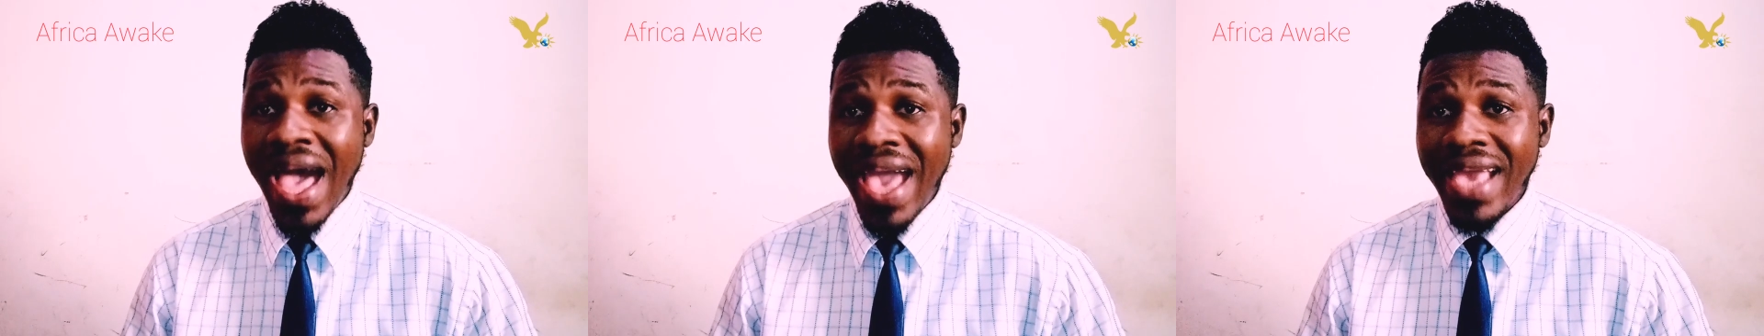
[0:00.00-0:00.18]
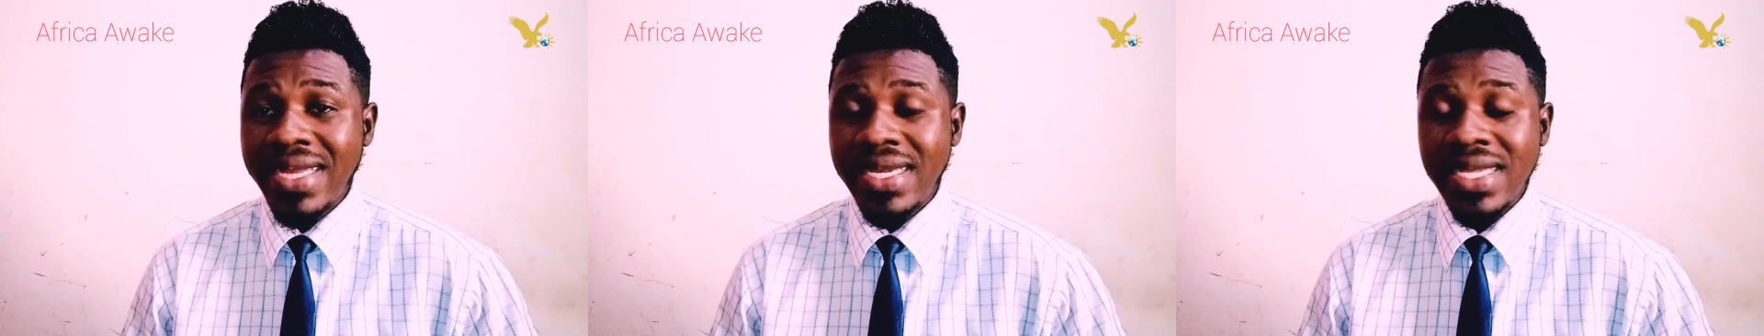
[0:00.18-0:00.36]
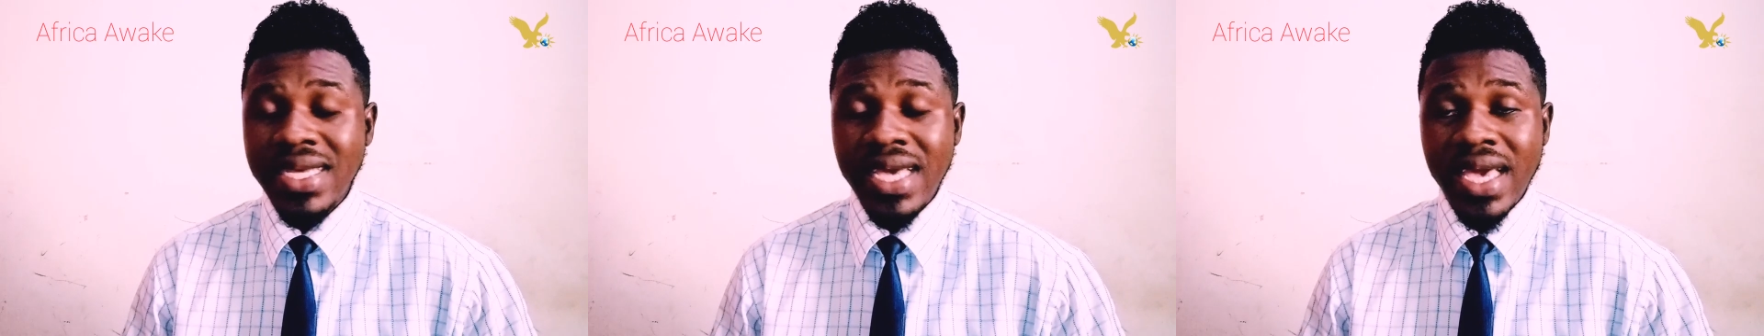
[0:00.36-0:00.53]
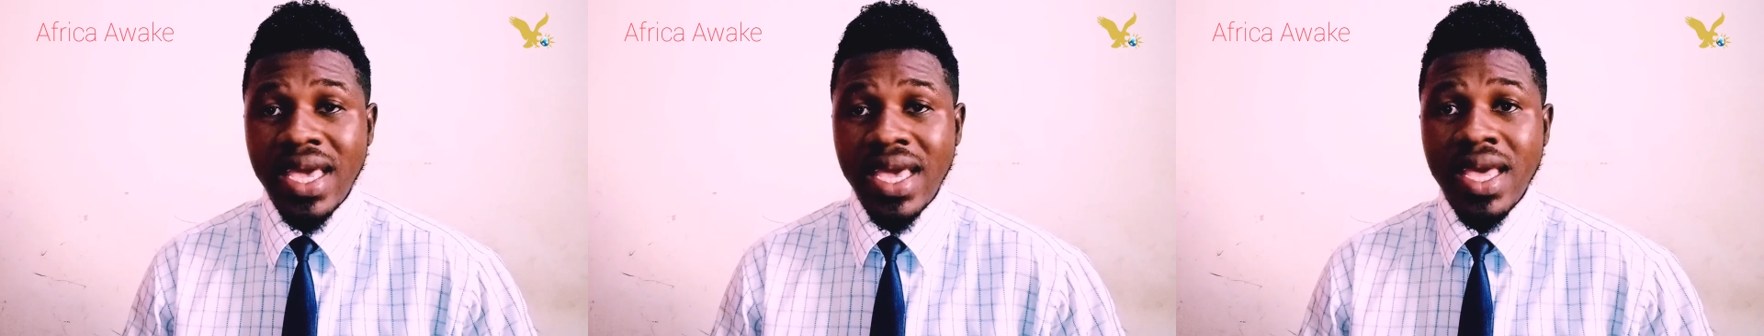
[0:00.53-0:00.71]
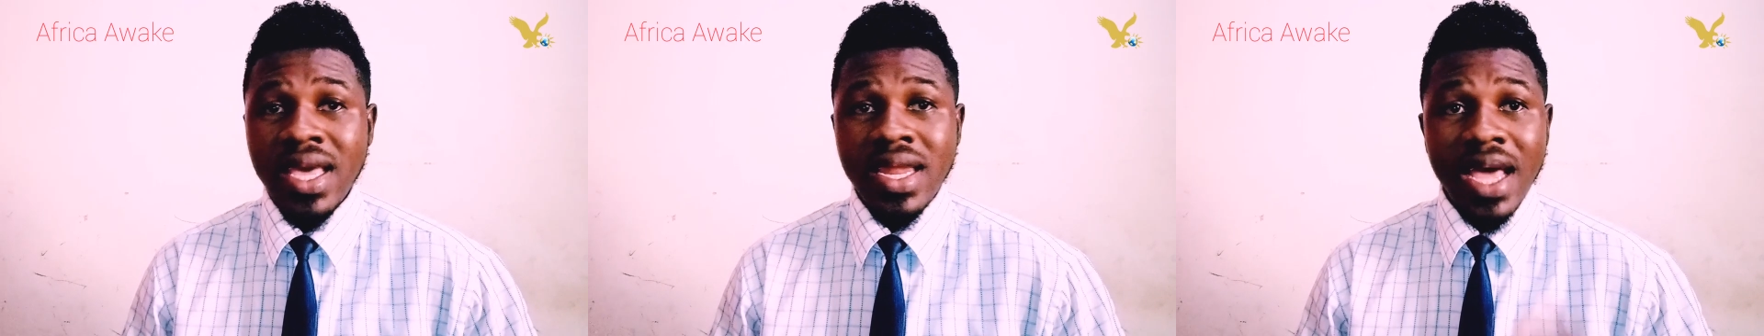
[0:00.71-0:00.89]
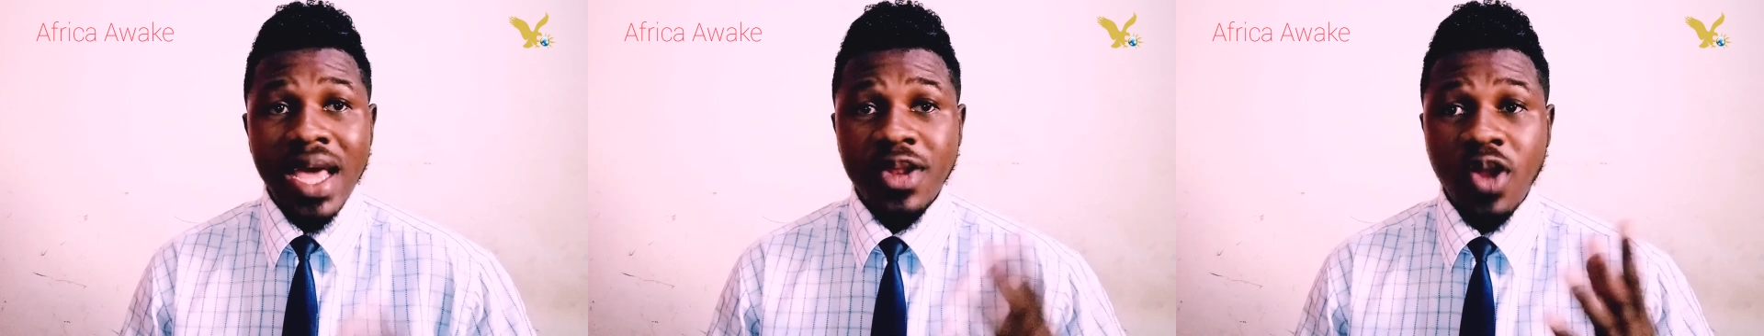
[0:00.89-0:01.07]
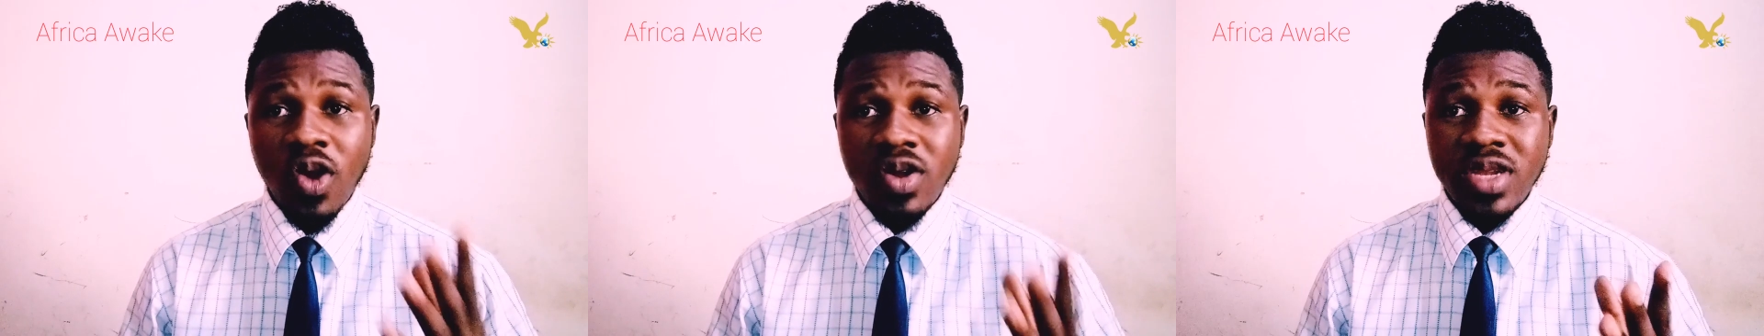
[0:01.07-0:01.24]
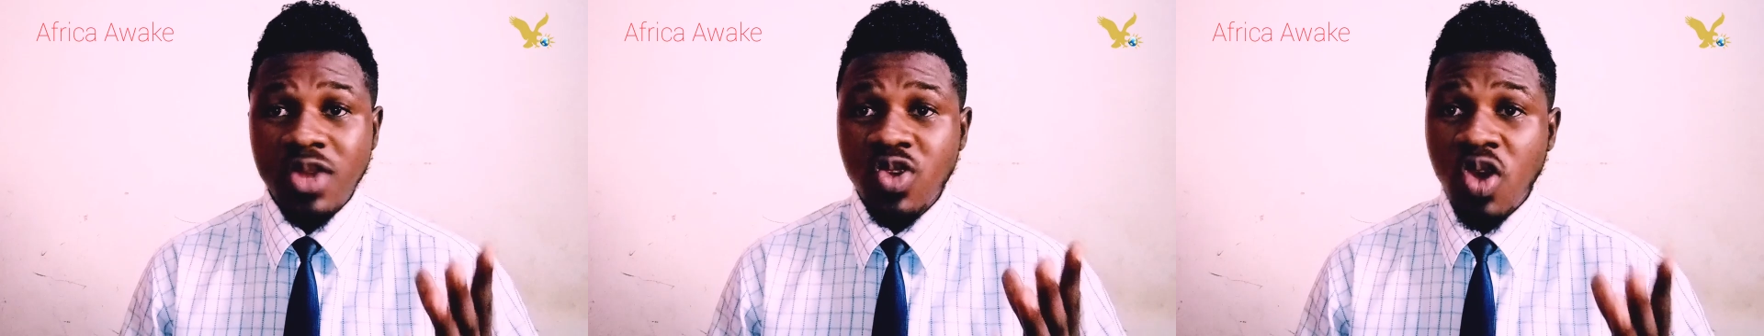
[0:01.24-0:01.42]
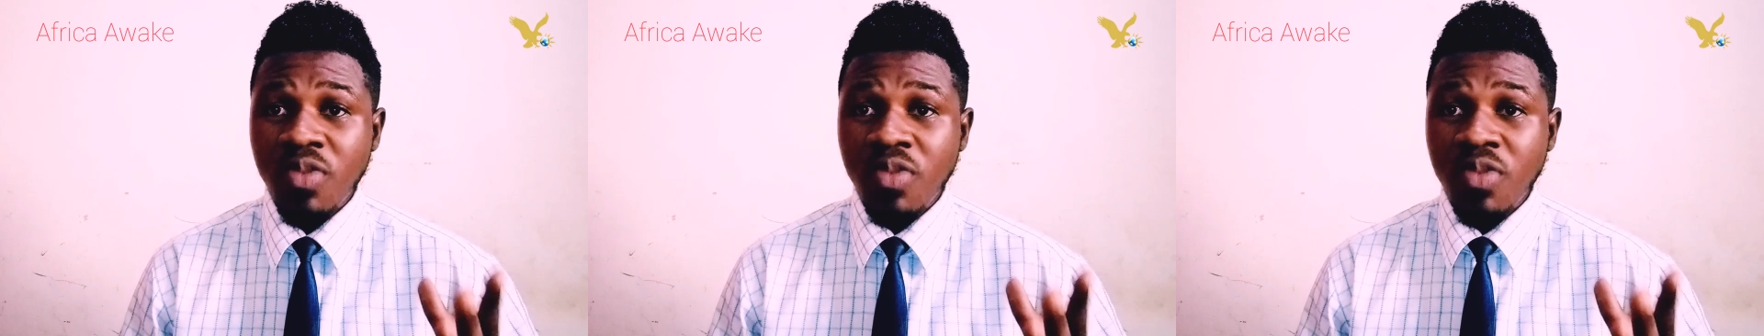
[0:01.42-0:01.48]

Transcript: idea that Dr.